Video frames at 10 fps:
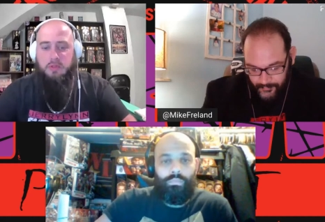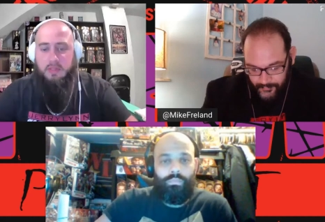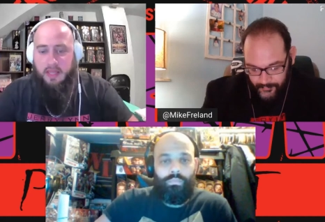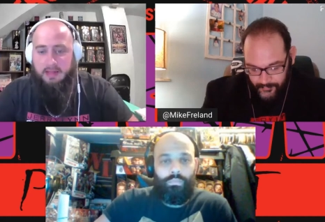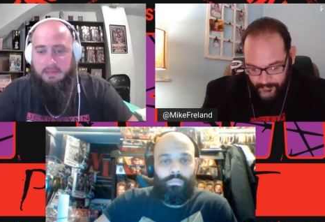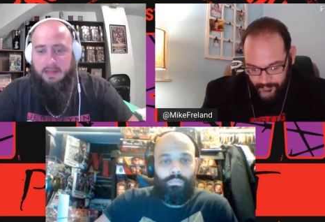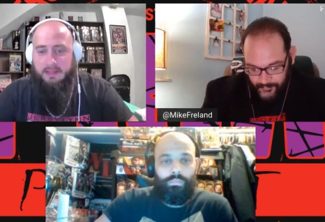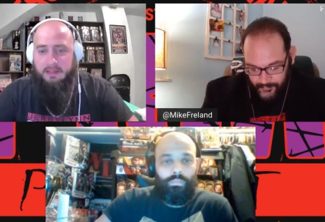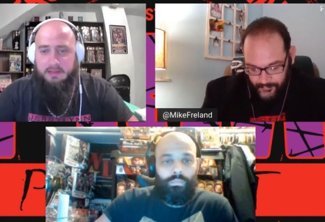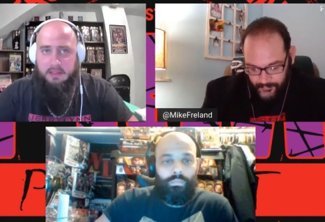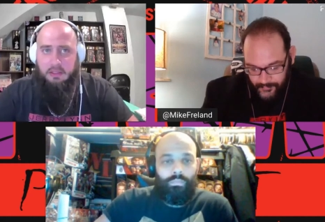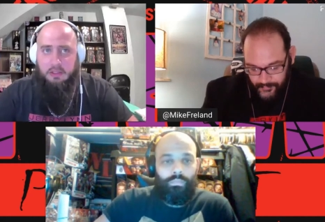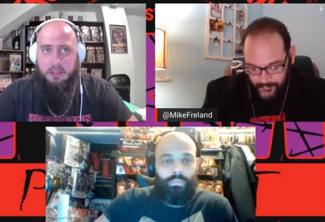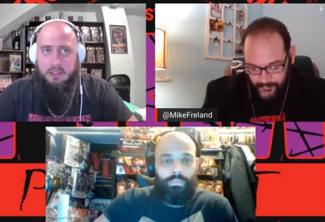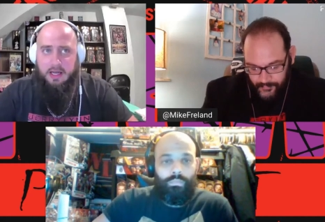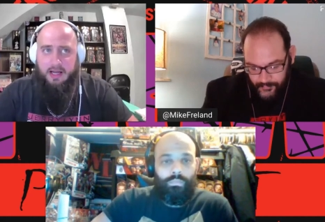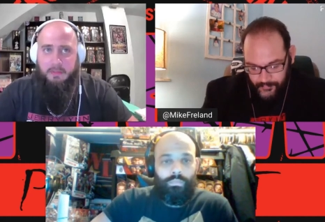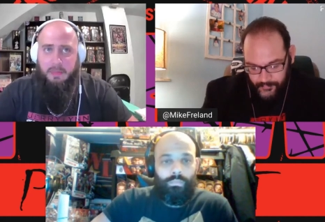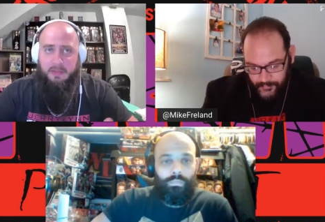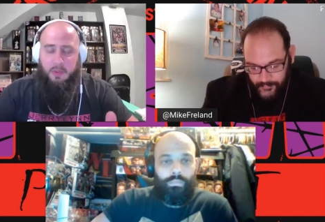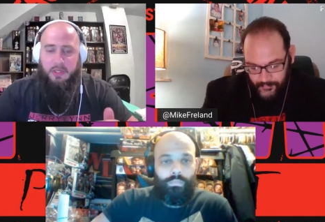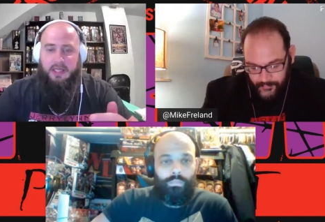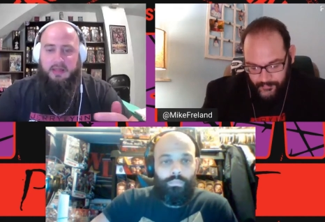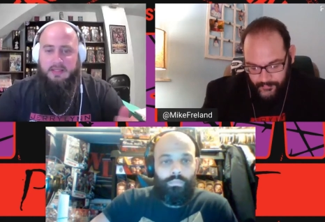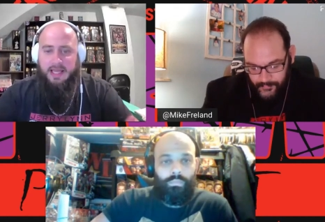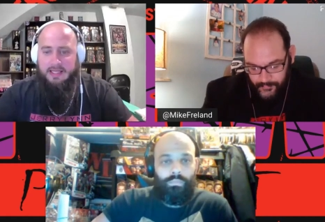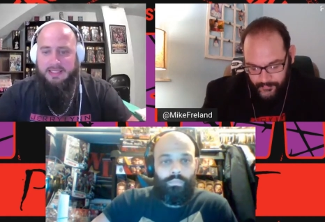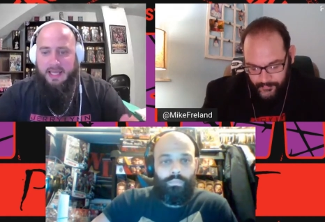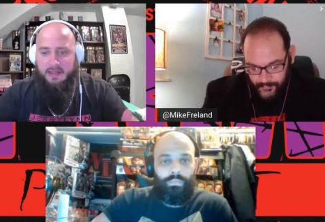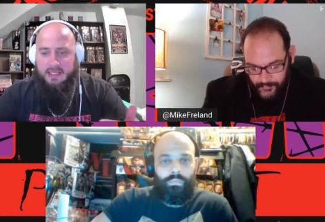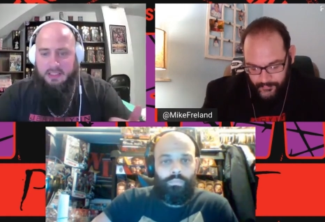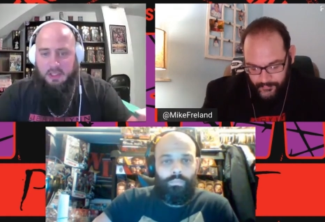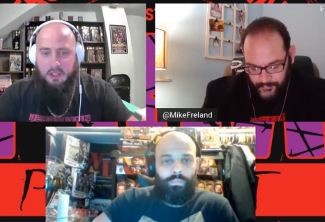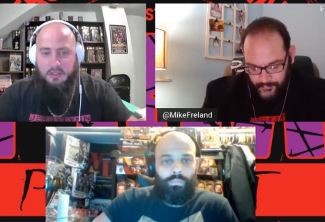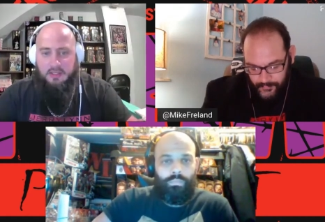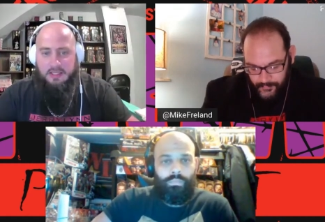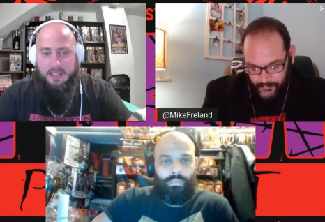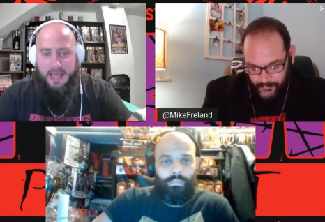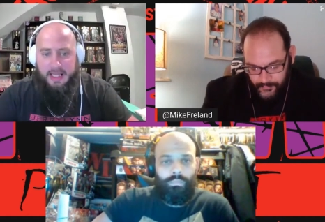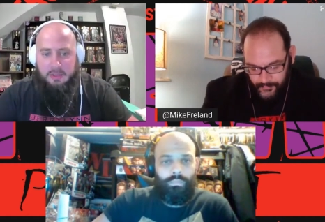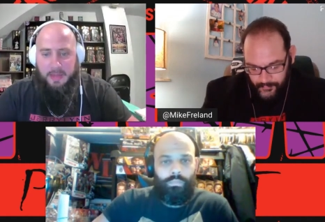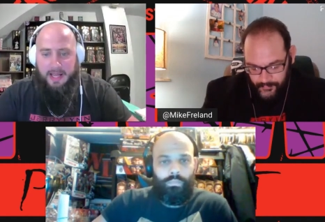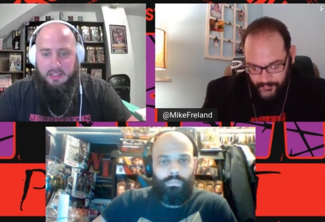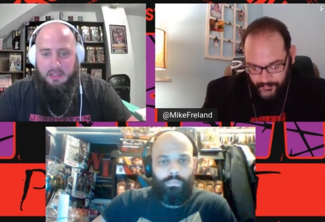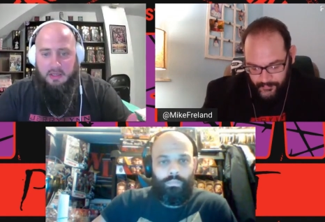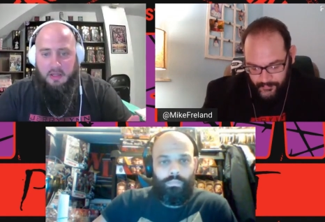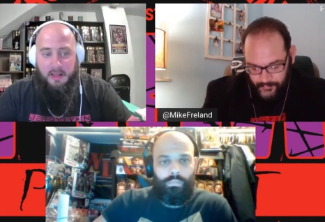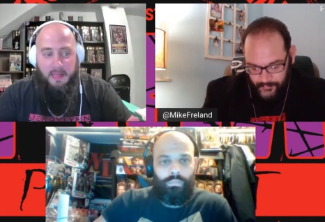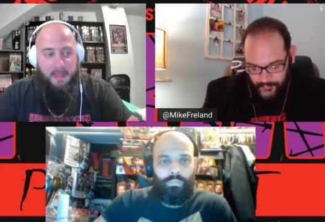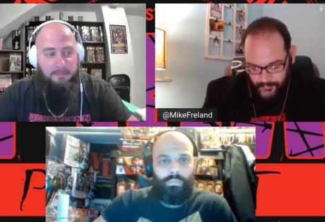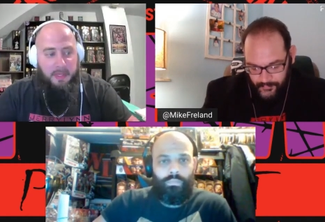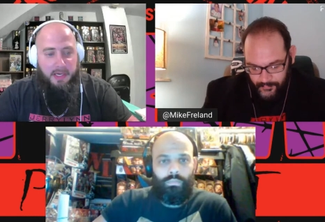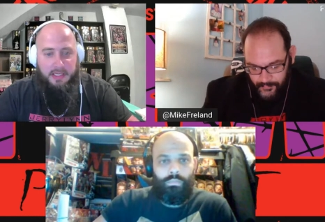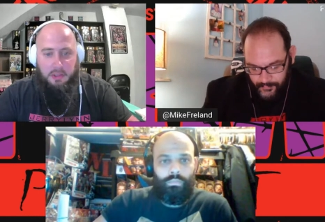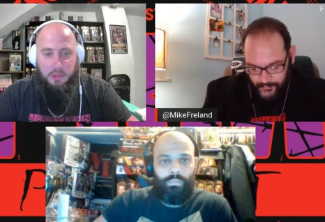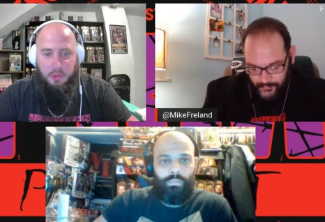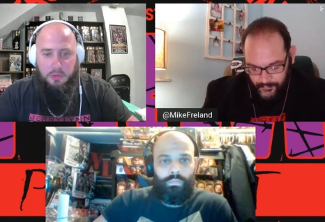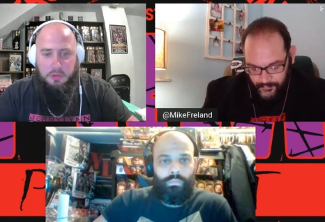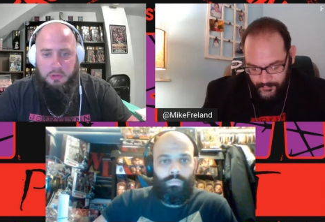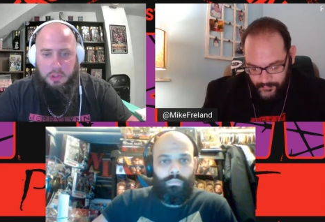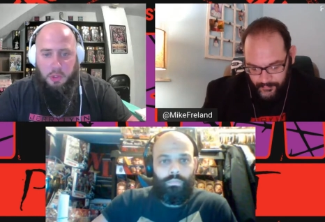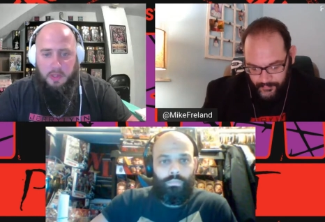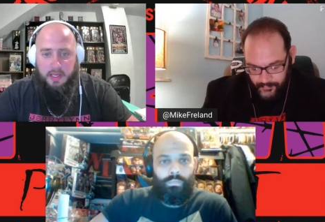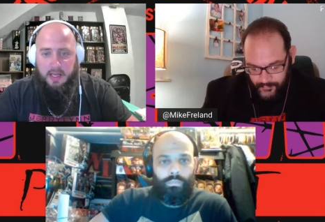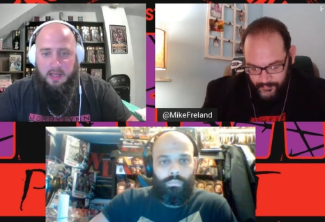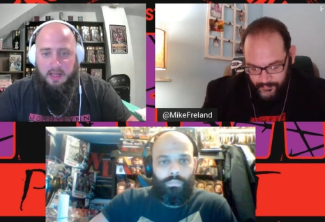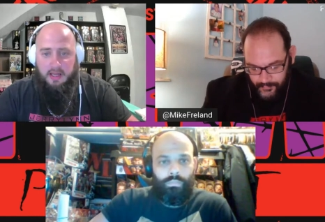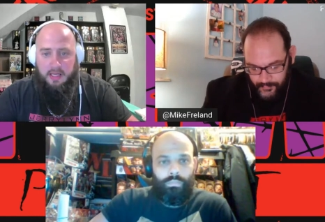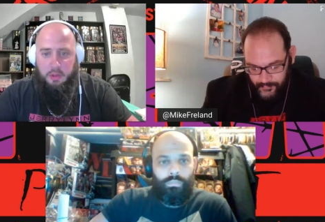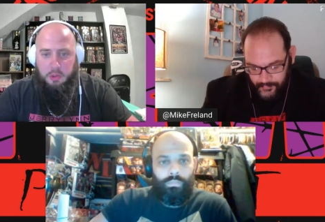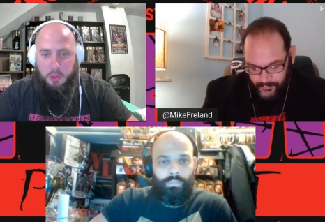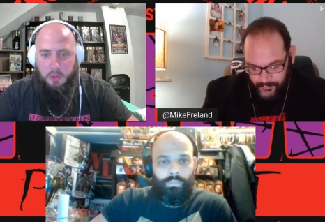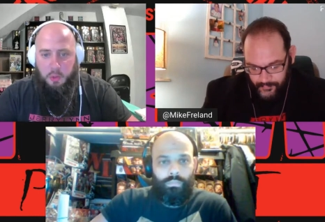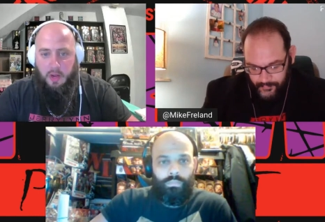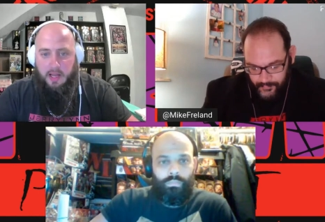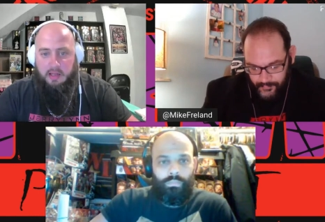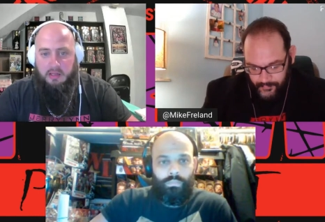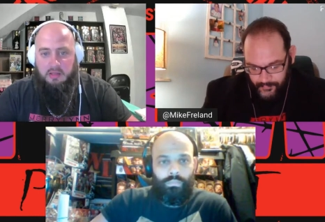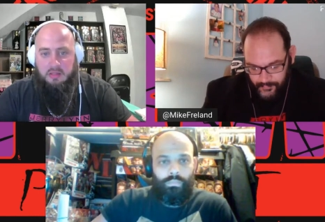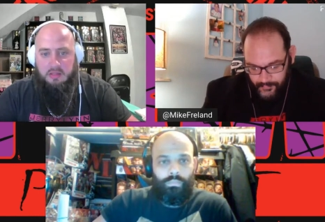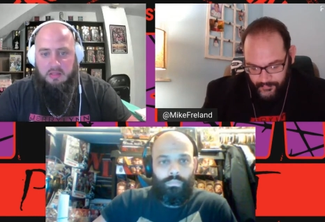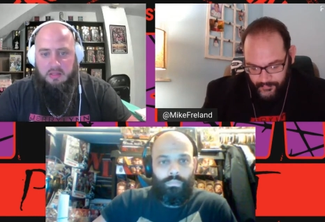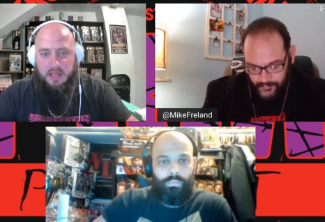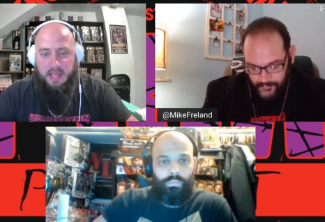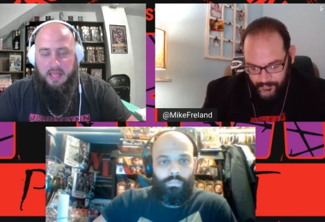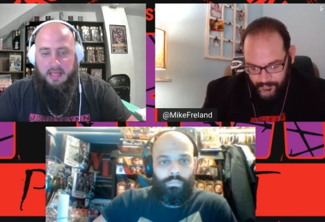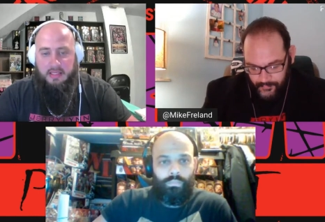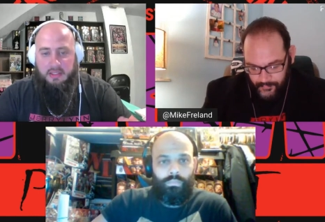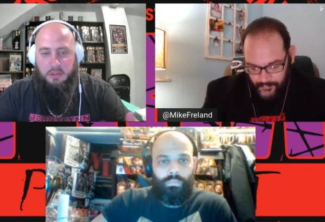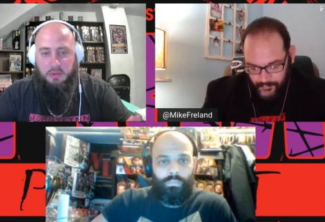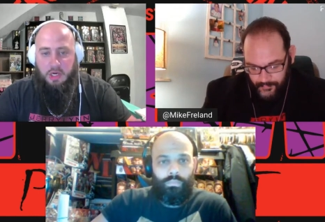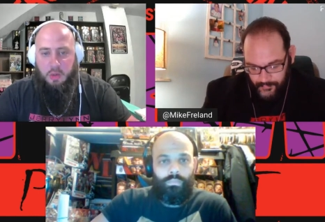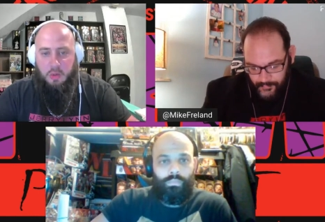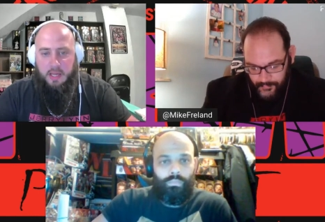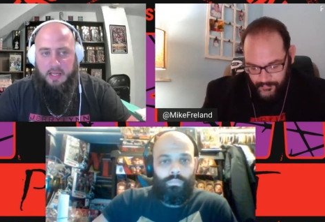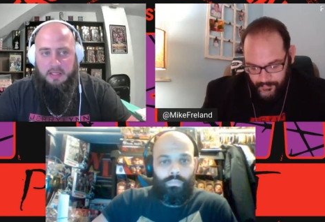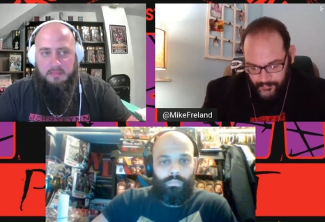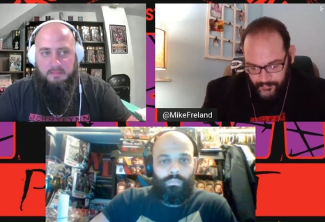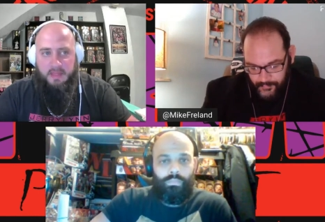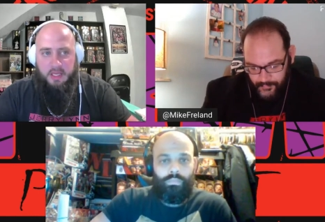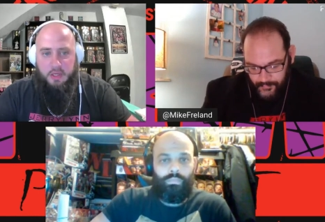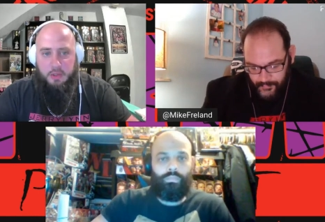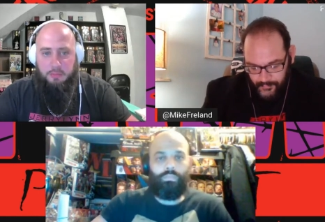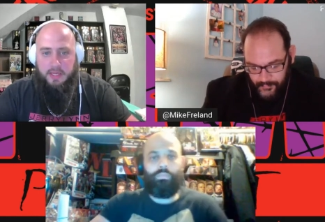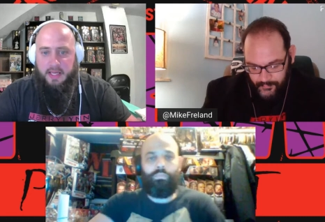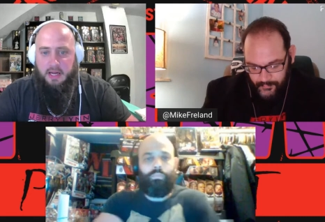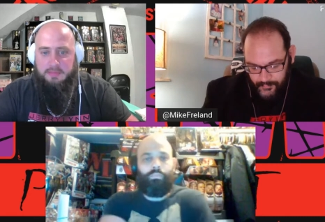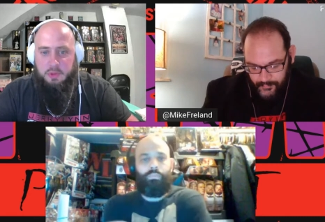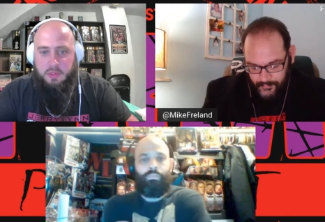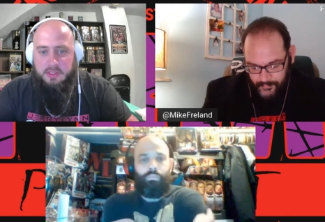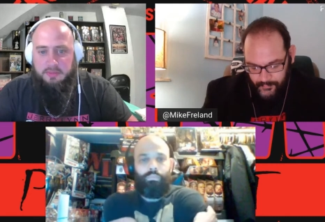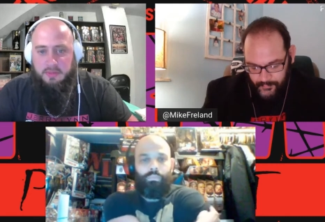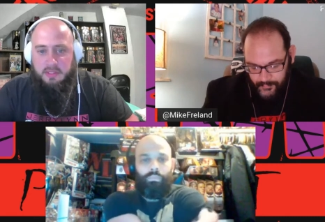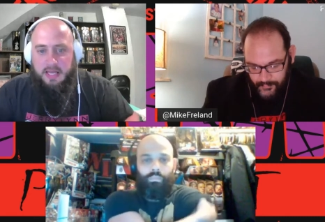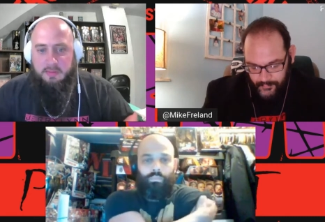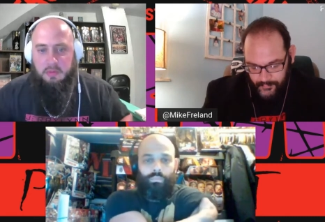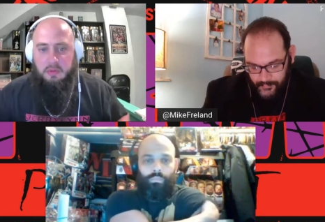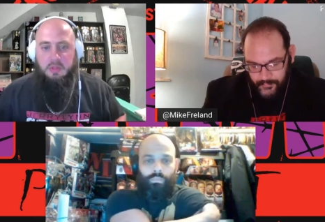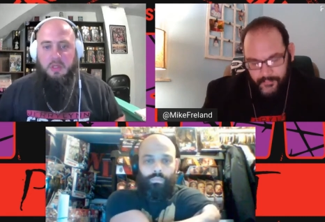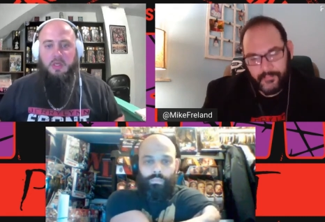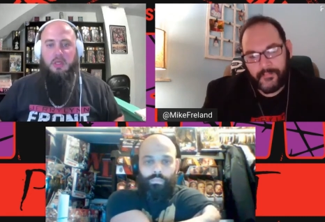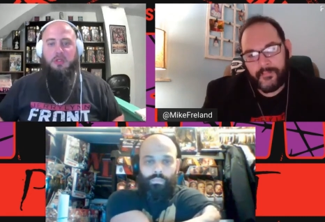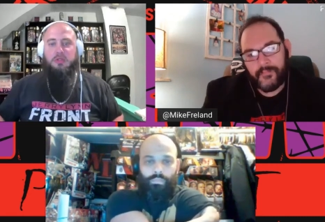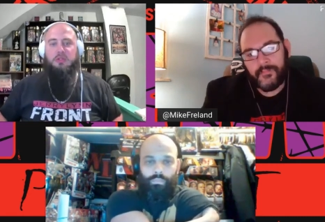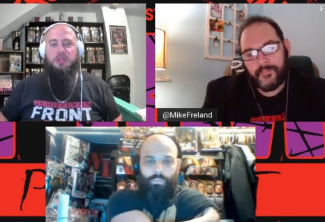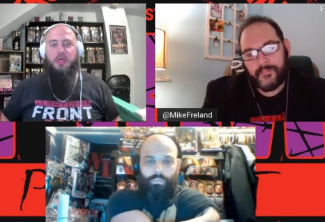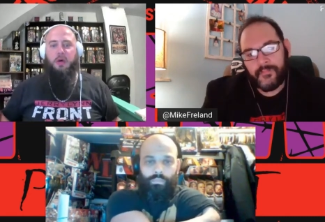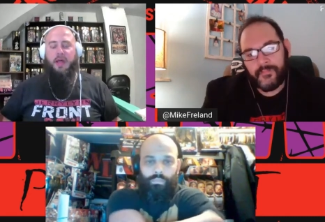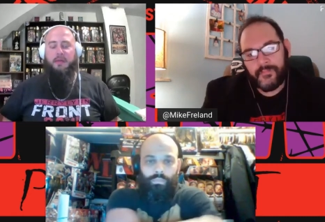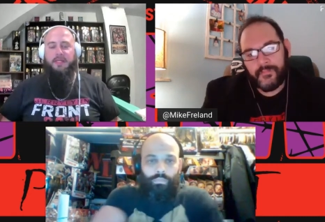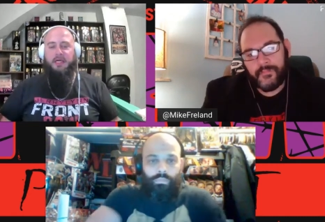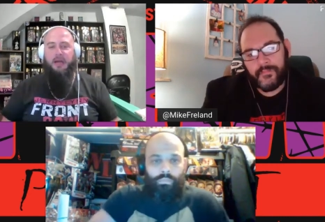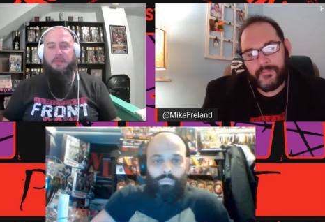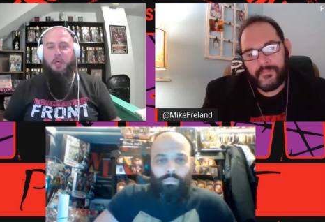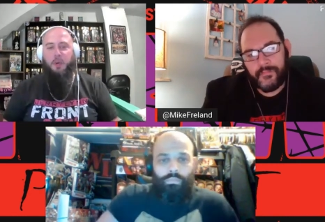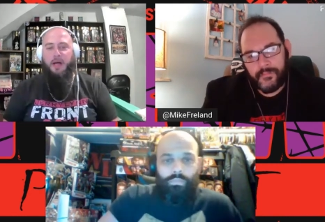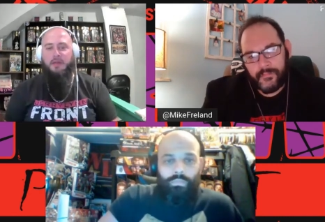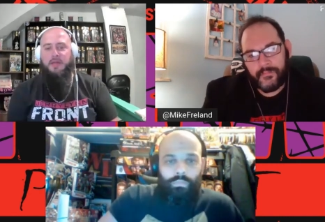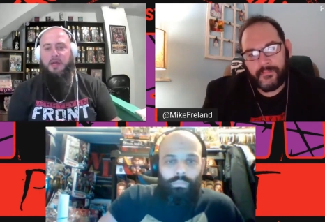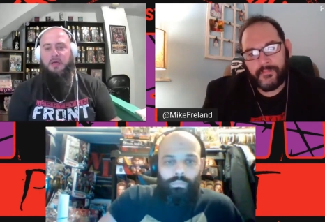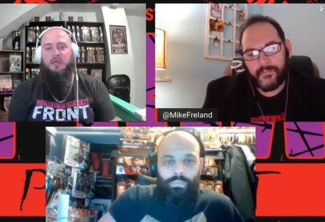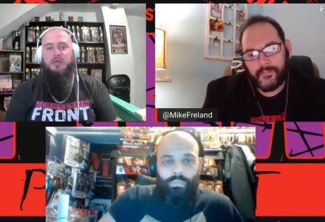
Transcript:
Speaker 1: it. Your uh, people like say this is your X factor, but you do it and you do it well, and you go and you bring it up to a different level. You know, every time you go out there.